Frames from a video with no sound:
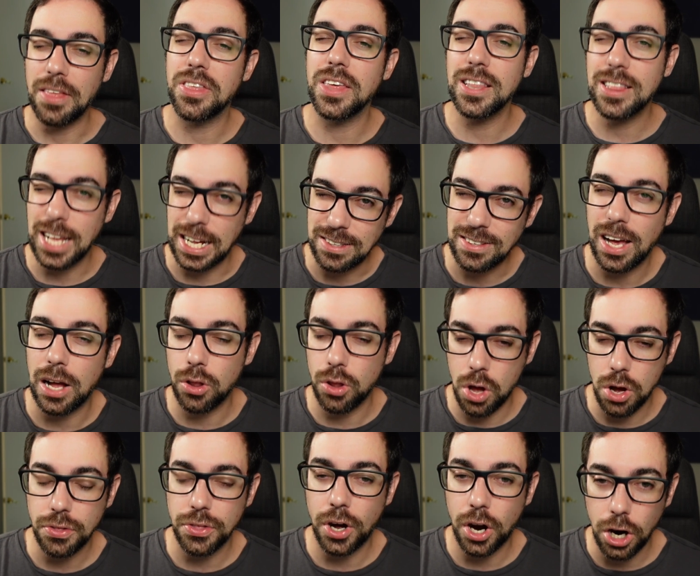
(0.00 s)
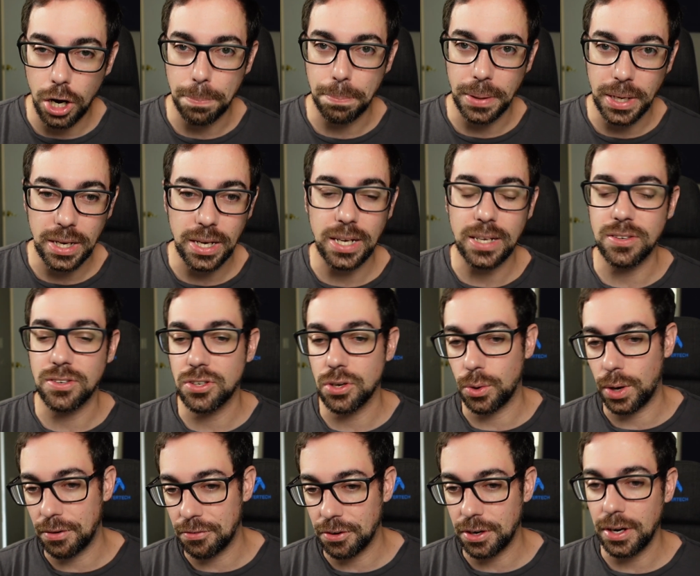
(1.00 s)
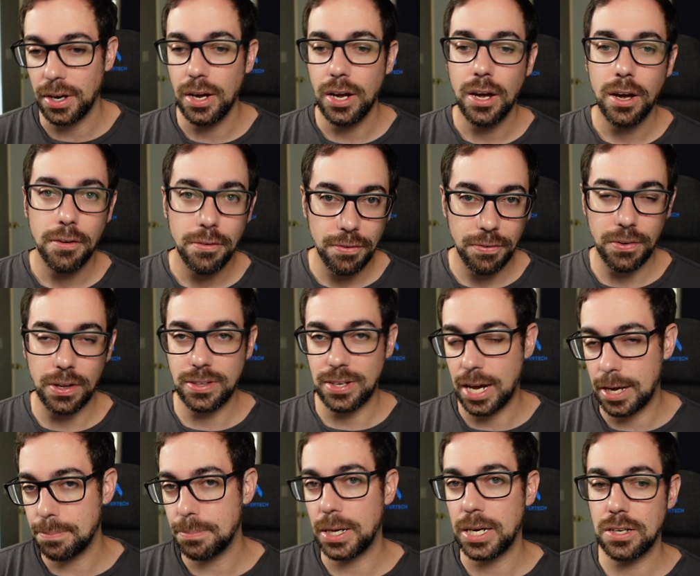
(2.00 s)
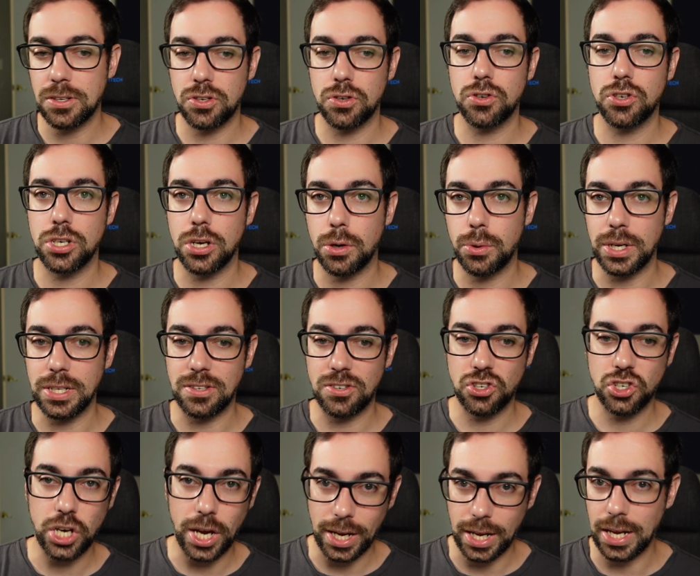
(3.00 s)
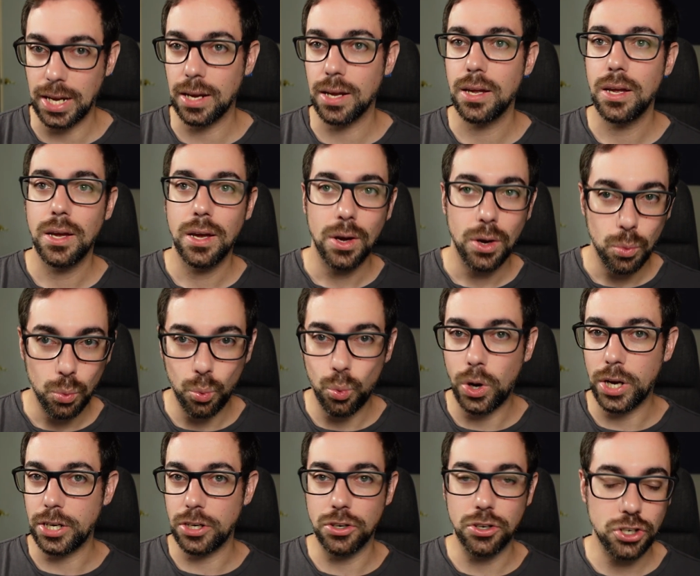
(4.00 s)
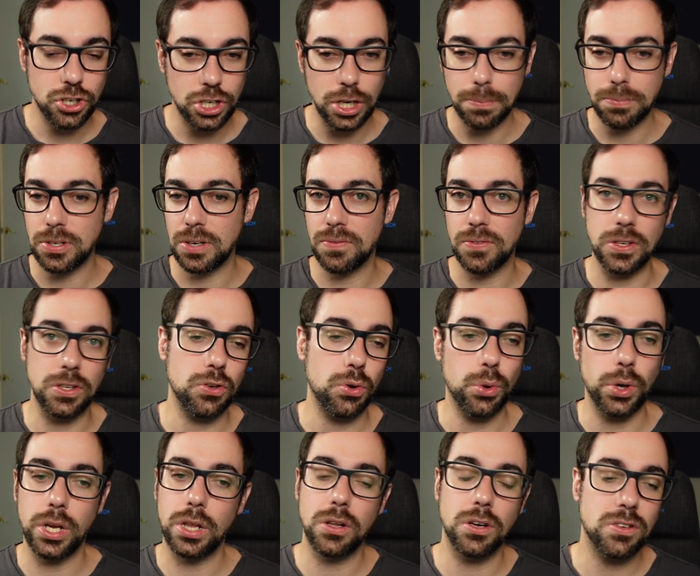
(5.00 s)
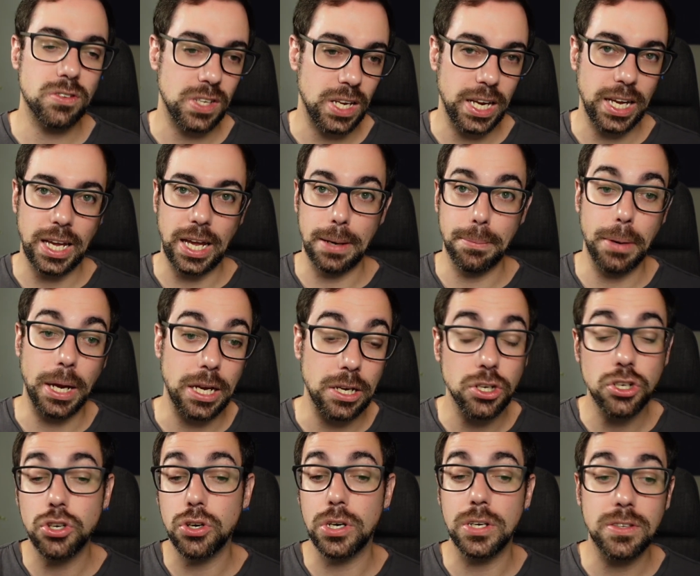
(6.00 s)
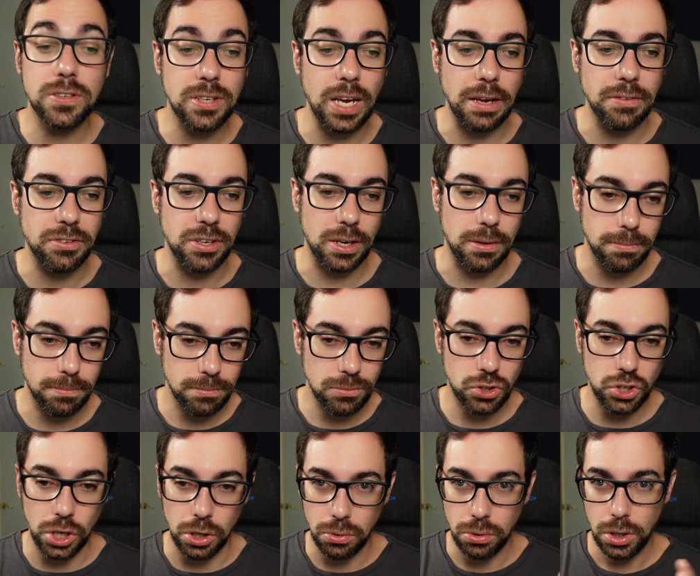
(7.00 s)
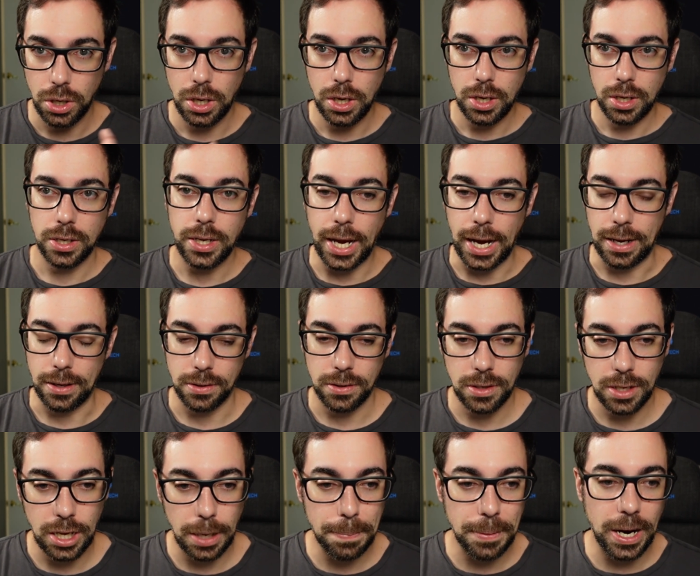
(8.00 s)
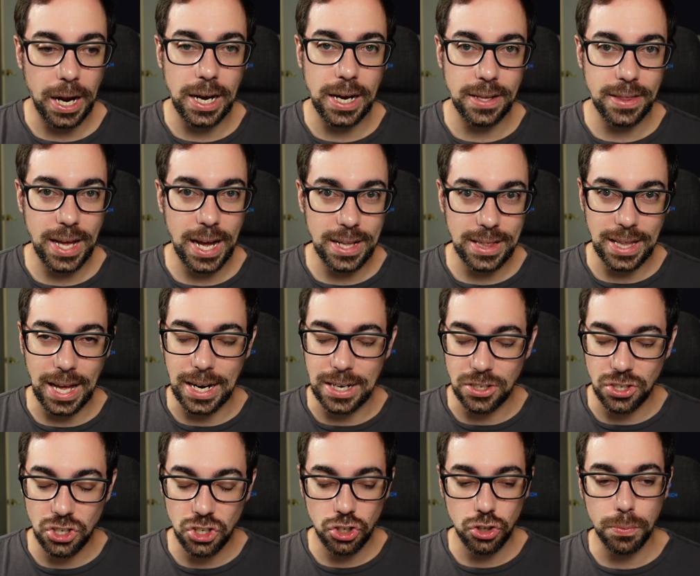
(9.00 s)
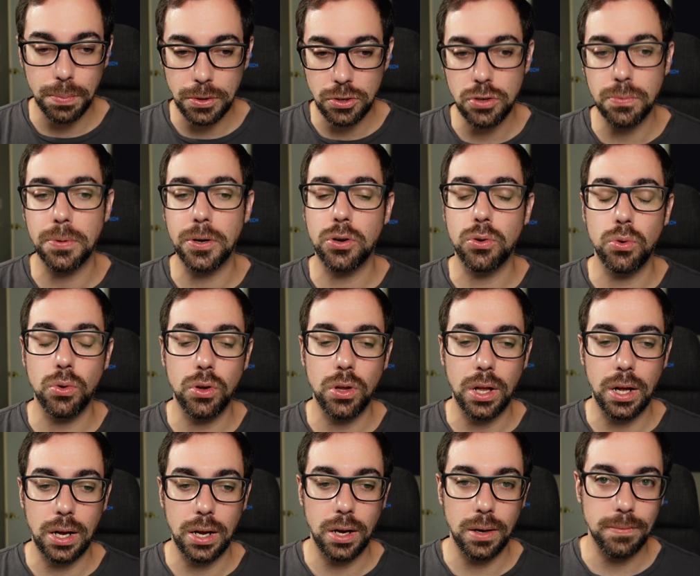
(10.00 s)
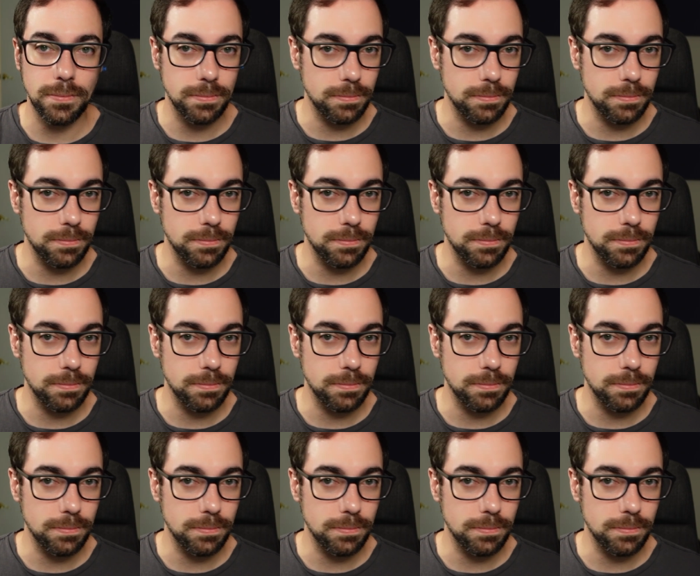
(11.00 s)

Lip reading: I think that's how long the heartbeat is. So every 10 minutes or so, it's checking what your ship's inventory looks like and making sure it saves it. So yeah, keep an eye on that. That is super, super cool.